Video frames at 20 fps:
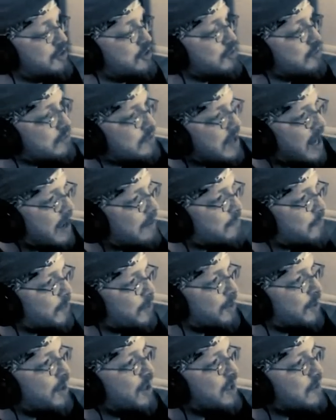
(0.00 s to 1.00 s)
to
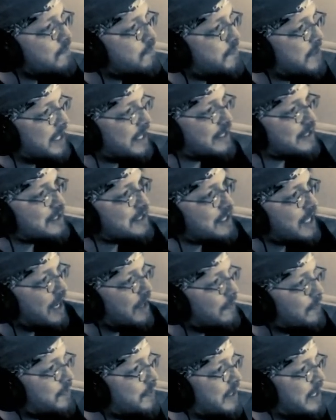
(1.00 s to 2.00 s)
never fix.
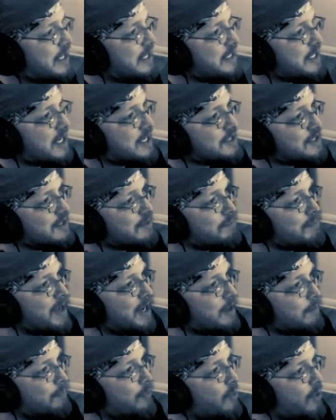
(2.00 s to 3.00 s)
He doesn't
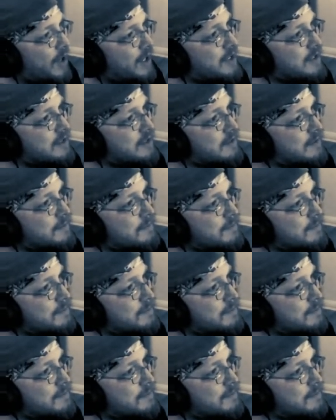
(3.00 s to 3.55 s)
make a point.